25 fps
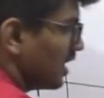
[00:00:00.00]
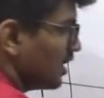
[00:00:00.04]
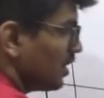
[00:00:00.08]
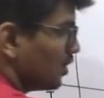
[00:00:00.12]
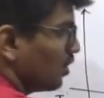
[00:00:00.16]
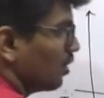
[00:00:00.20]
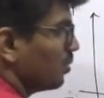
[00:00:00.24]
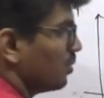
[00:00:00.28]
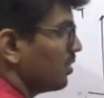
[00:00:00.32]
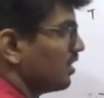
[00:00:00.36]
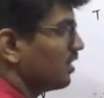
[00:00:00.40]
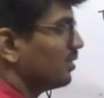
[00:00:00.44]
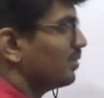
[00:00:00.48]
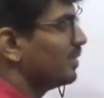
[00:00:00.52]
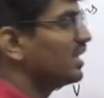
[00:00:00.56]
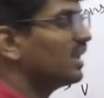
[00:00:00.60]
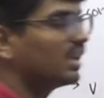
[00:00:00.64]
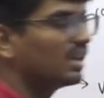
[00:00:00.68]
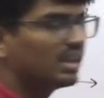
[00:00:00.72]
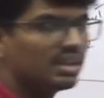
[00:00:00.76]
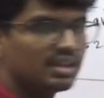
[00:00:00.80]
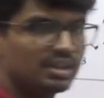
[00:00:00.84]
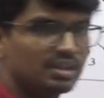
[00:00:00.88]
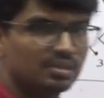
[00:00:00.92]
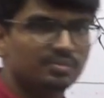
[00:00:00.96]
in entropy will be
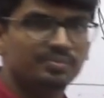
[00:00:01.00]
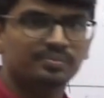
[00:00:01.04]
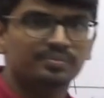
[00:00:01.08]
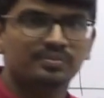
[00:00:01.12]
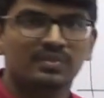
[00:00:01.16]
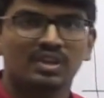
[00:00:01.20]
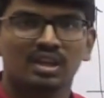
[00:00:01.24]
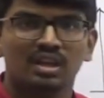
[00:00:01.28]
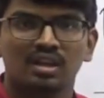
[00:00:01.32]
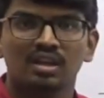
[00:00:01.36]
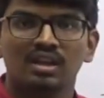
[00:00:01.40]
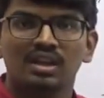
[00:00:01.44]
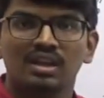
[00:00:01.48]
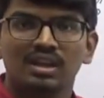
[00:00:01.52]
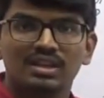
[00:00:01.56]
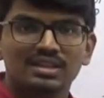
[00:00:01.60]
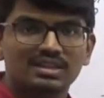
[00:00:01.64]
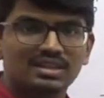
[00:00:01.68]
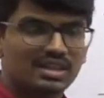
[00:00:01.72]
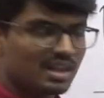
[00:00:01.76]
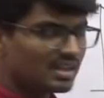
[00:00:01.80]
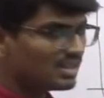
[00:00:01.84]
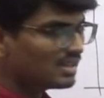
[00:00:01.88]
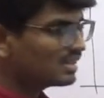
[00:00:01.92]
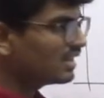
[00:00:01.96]
negative.
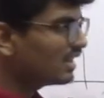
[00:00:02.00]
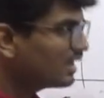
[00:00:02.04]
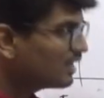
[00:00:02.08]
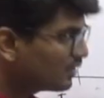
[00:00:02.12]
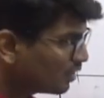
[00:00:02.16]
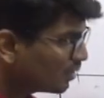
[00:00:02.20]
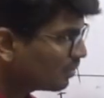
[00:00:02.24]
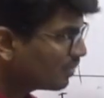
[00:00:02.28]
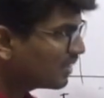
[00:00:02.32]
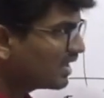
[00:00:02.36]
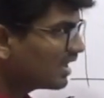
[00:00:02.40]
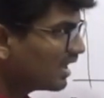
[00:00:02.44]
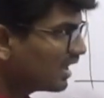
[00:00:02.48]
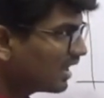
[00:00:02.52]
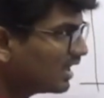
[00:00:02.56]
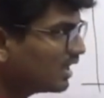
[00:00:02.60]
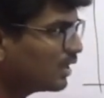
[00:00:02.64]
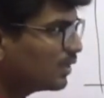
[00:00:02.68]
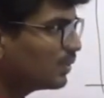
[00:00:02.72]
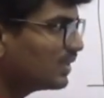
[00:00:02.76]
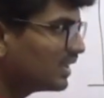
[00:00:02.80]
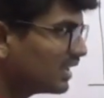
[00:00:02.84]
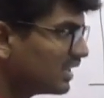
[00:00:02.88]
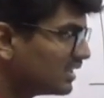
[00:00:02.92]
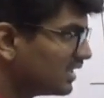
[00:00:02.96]
Change in entropy
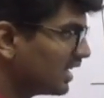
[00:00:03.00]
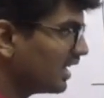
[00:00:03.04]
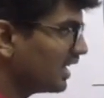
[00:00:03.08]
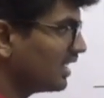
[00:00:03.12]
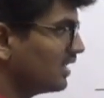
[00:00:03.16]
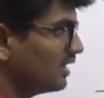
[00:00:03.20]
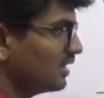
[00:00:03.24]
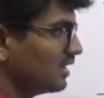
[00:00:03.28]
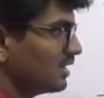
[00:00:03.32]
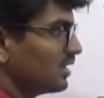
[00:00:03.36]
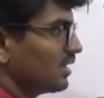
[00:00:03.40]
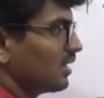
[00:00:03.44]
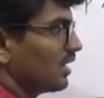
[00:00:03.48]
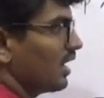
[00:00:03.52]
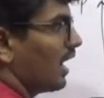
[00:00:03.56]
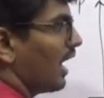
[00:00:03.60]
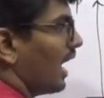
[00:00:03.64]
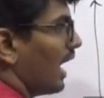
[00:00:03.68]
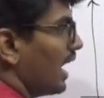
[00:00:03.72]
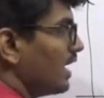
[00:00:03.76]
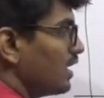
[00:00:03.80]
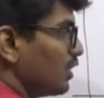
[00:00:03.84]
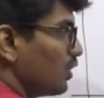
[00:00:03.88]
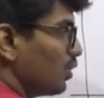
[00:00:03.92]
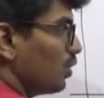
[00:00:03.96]
negative in the sense,
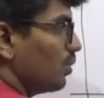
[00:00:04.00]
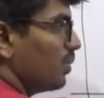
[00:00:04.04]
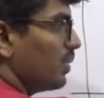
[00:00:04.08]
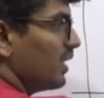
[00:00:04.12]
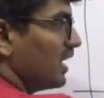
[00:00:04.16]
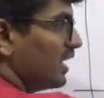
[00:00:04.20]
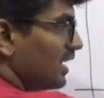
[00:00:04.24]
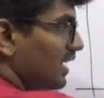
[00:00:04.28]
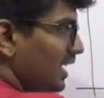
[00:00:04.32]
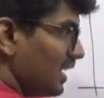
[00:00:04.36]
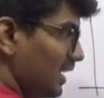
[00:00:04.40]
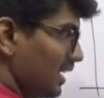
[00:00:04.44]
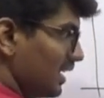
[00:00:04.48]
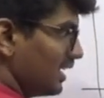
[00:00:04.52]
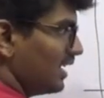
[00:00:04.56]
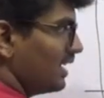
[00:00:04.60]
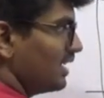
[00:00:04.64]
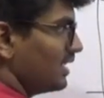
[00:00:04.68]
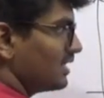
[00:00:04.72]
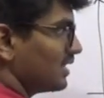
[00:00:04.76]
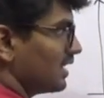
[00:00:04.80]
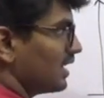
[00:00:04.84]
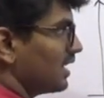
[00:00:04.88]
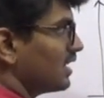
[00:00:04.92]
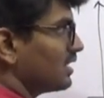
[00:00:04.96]
entropy
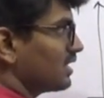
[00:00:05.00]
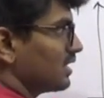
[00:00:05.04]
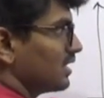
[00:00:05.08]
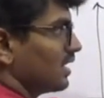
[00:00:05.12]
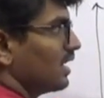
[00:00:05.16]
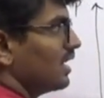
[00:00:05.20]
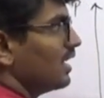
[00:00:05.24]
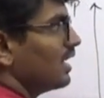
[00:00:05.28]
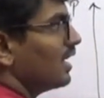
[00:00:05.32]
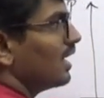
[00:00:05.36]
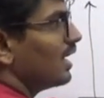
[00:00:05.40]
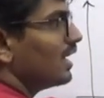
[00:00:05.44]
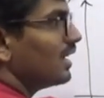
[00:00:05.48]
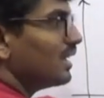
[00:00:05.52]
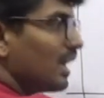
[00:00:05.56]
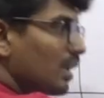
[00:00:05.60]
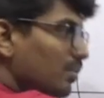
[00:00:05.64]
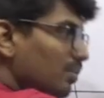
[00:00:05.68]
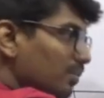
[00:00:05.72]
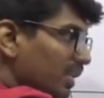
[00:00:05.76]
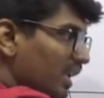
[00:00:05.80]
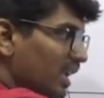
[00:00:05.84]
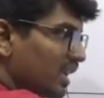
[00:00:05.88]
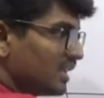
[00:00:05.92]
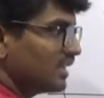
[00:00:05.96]
decreases,
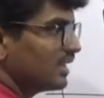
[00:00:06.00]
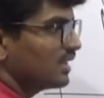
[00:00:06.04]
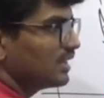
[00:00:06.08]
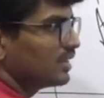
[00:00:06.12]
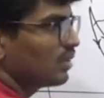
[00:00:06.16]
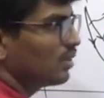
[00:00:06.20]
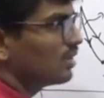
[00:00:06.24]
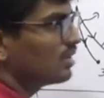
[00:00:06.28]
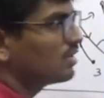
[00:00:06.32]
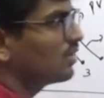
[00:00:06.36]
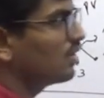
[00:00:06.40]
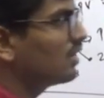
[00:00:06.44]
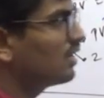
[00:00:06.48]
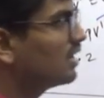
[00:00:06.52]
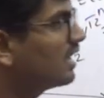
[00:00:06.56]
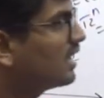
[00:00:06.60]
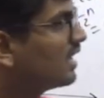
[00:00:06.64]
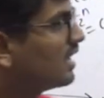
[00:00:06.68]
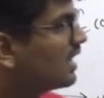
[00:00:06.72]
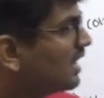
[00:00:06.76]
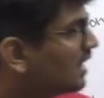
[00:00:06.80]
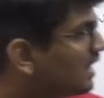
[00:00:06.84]
temperature is also already